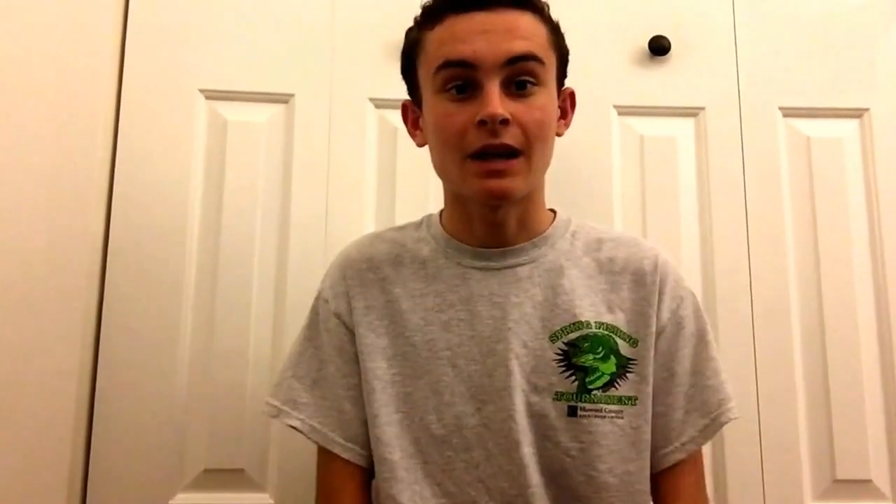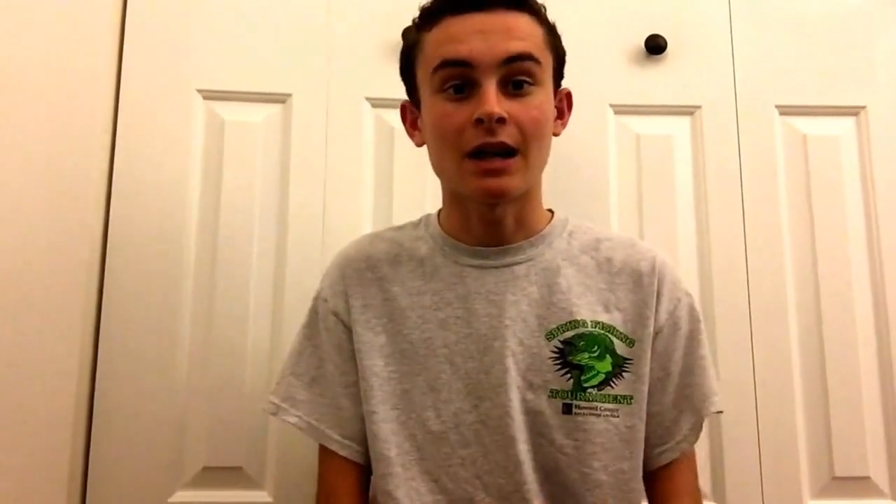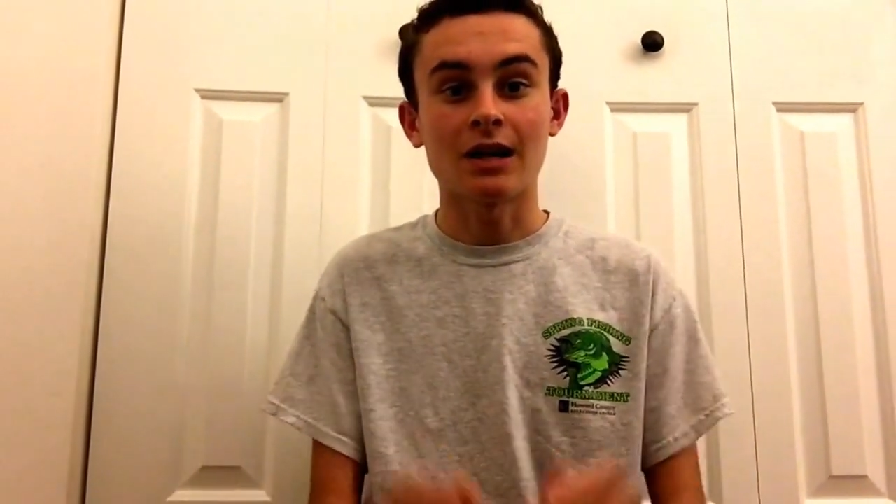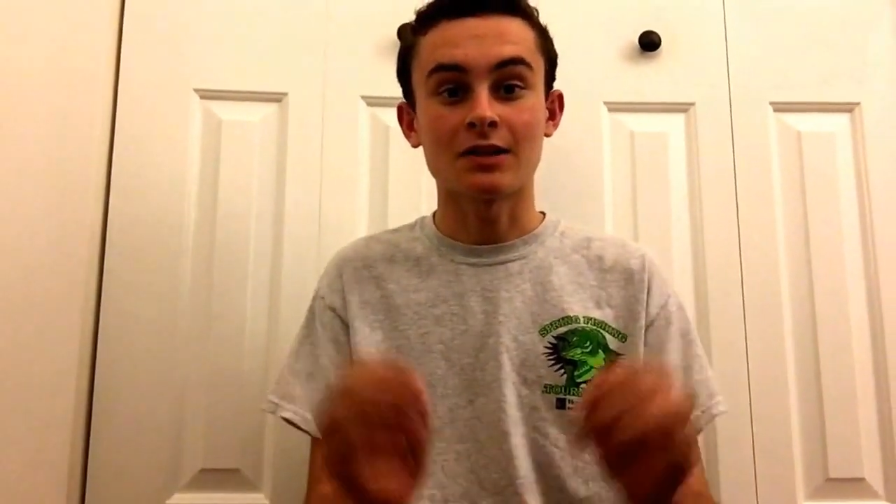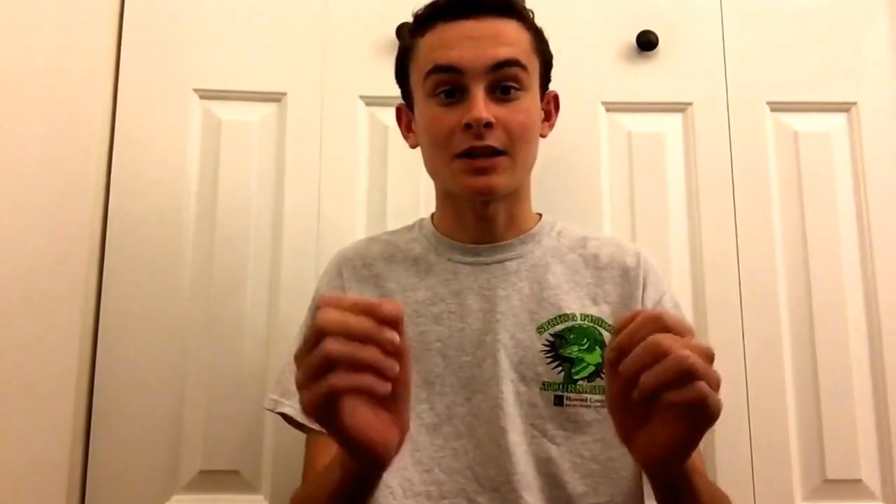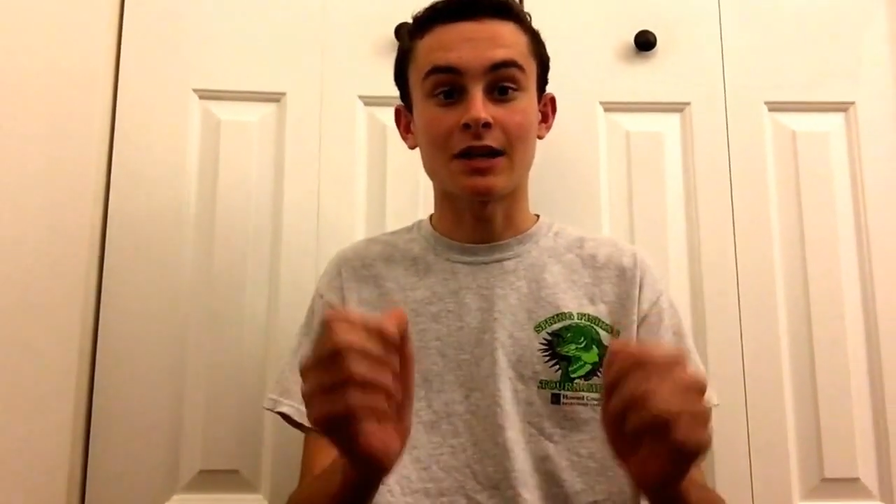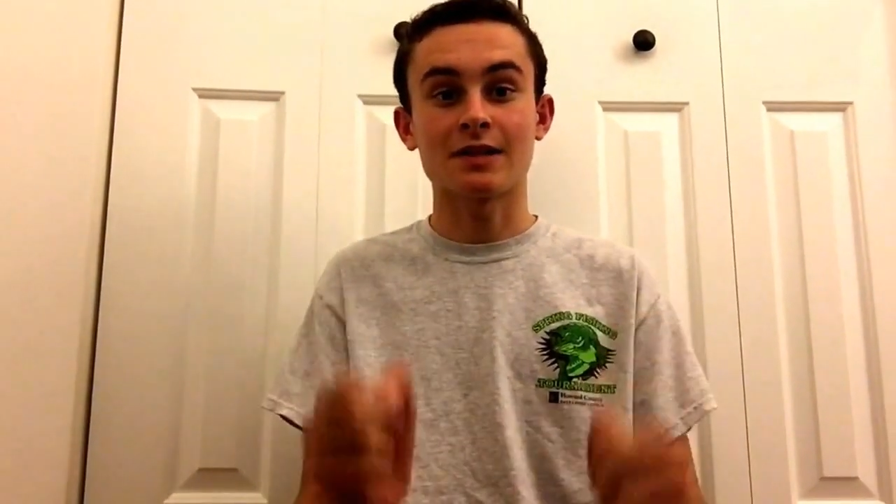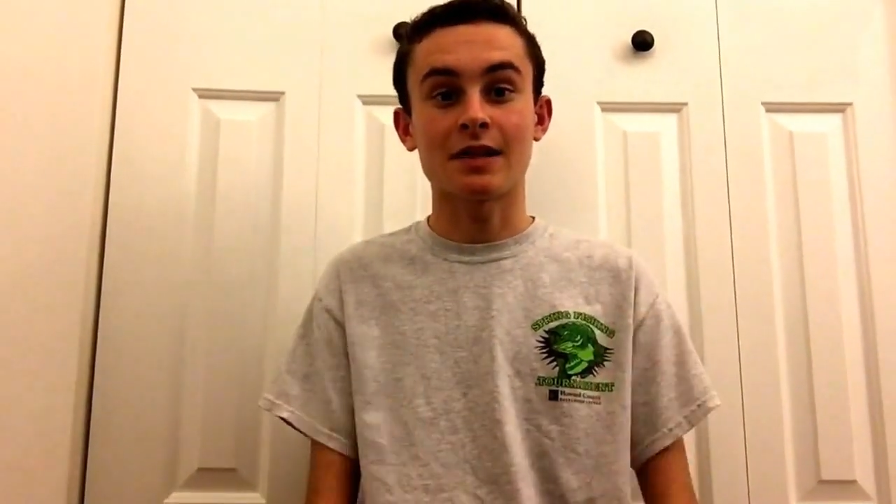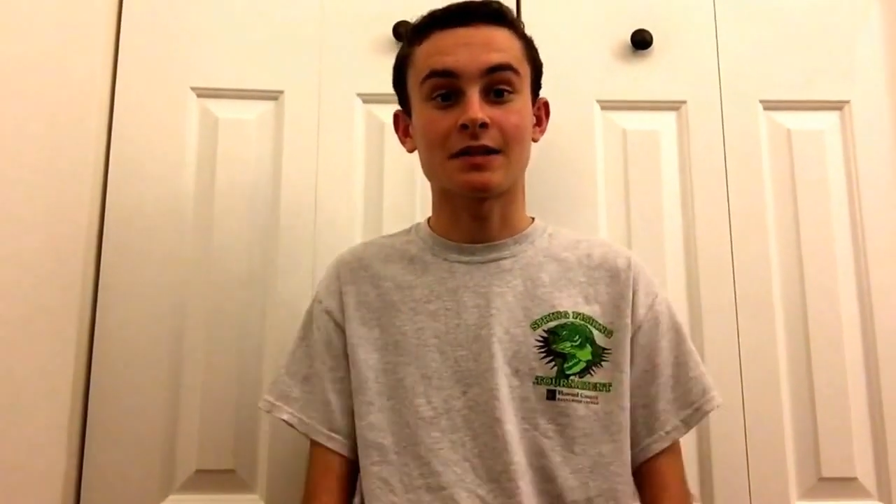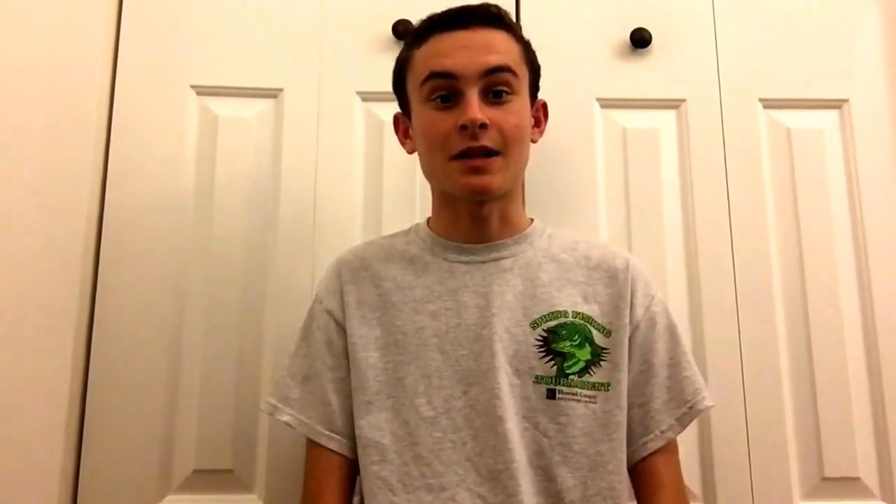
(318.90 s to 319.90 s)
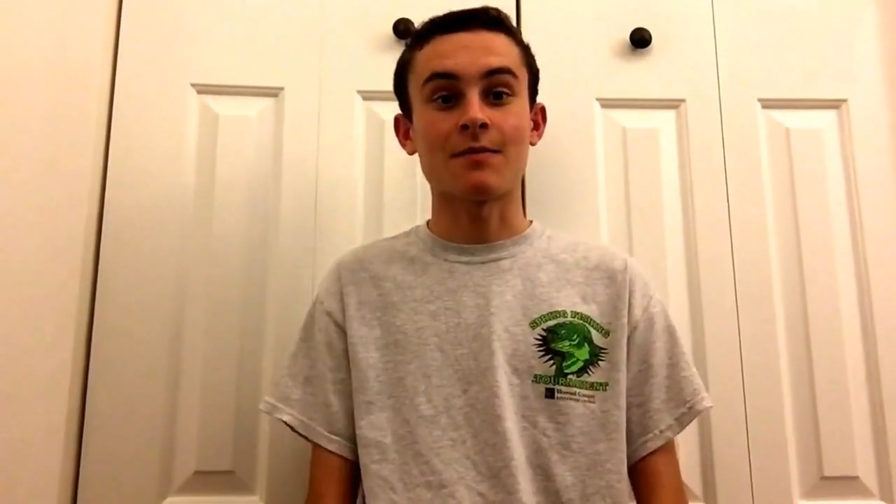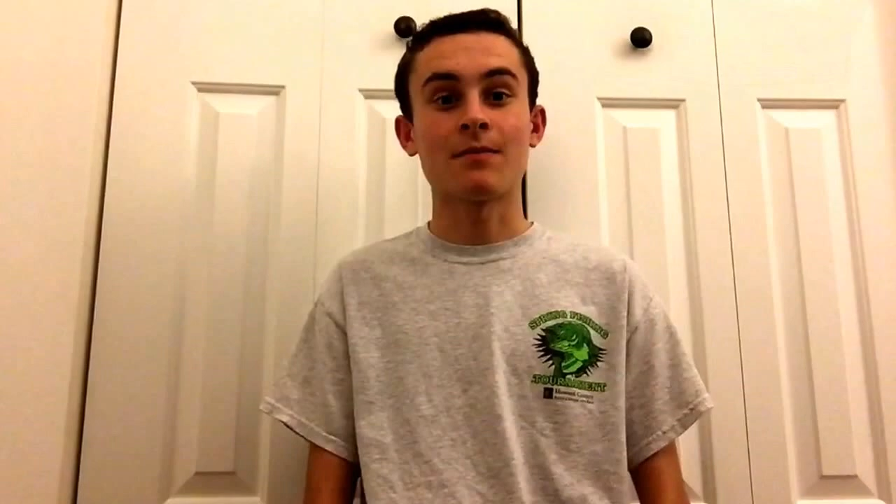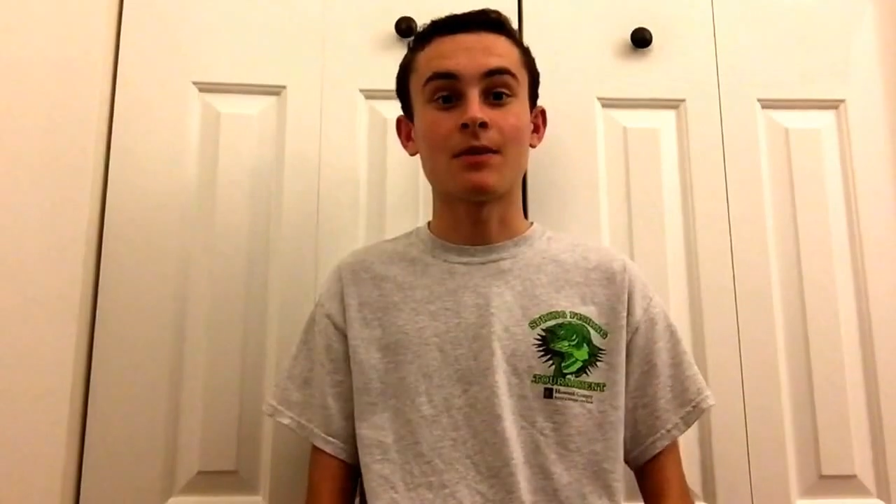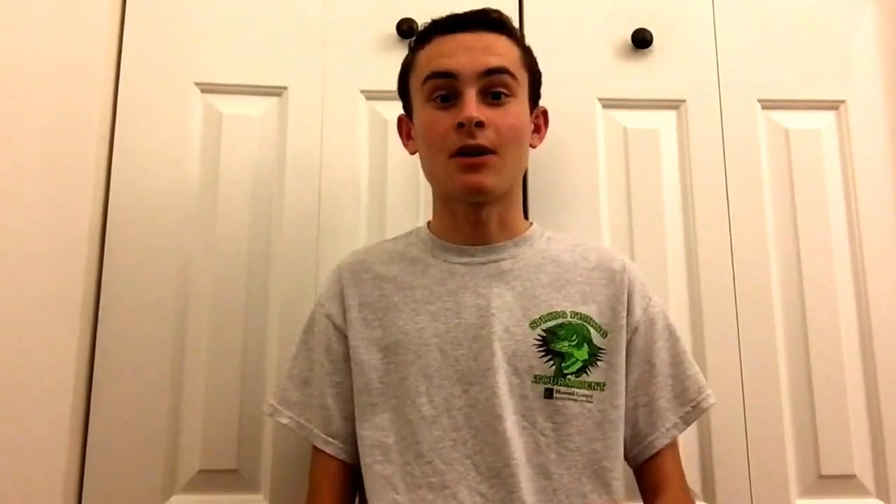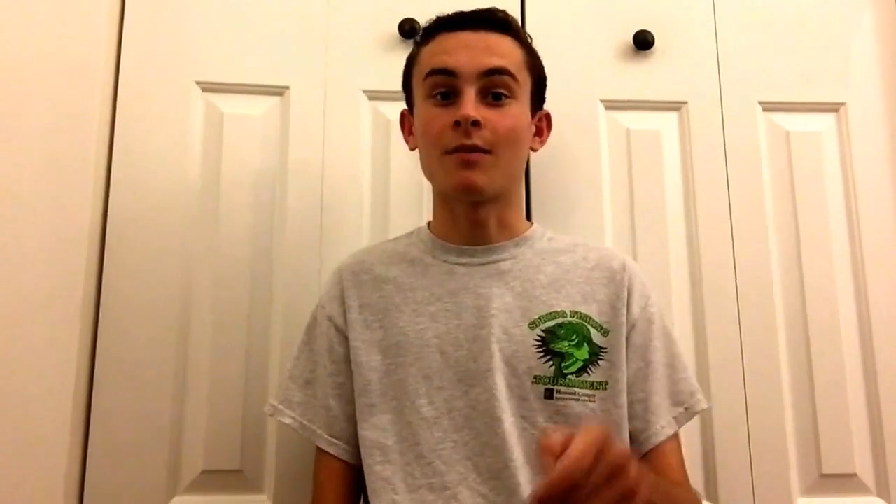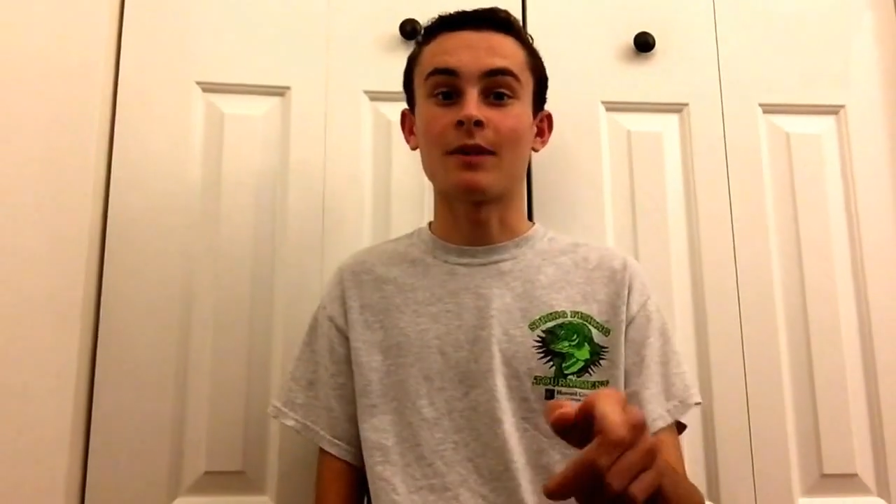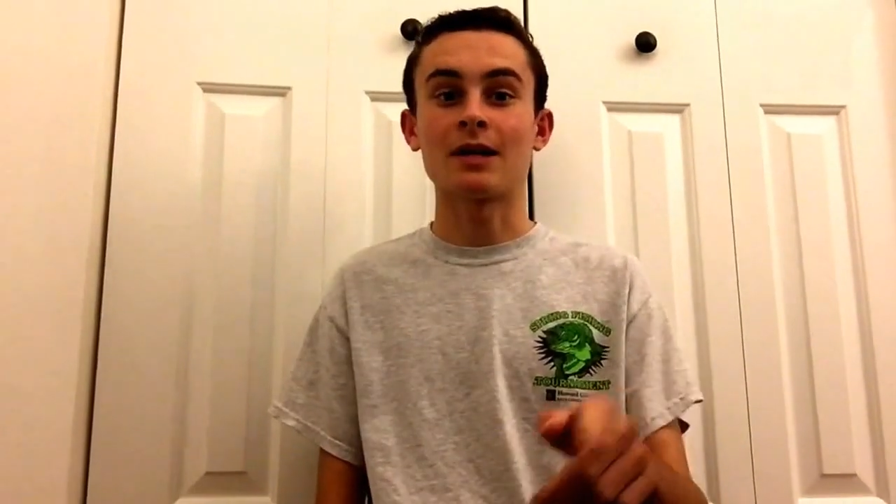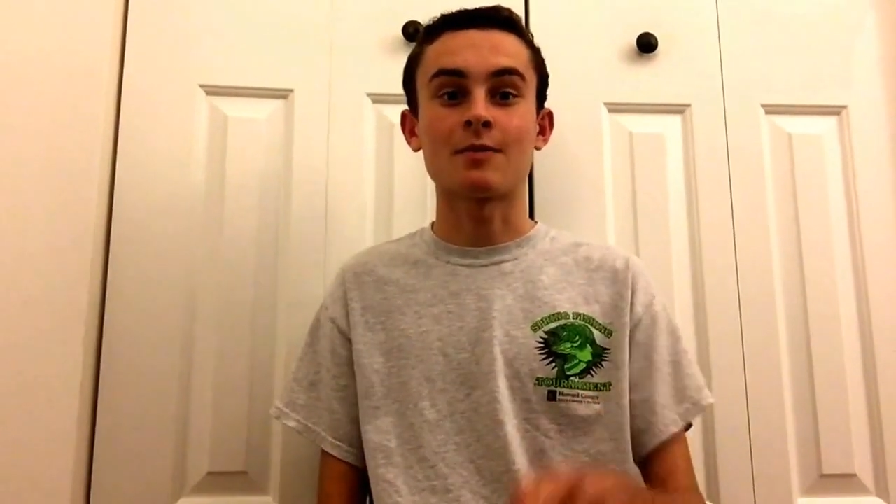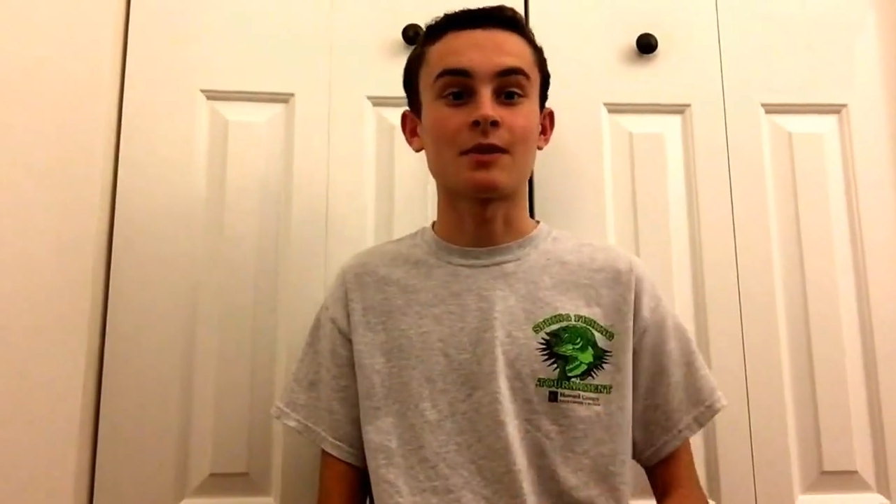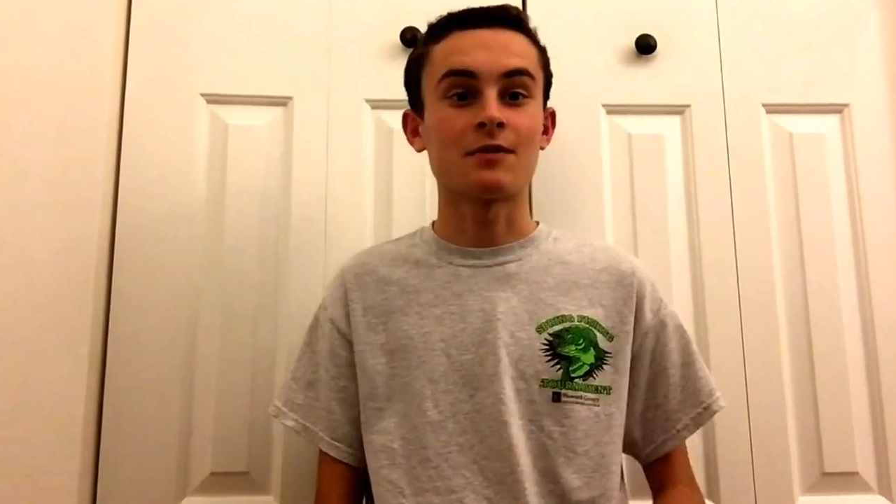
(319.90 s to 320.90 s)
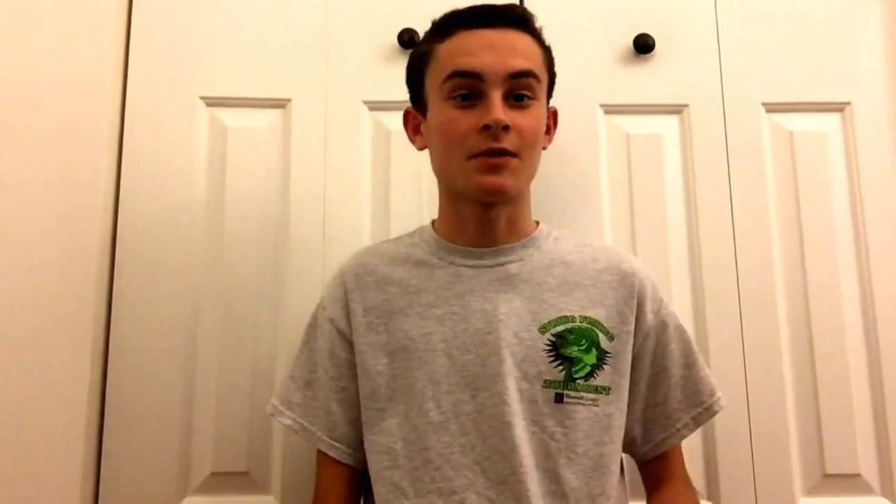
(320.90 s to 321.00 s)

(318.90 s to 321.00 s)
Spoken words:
I'll see you guys next time on Bass Bites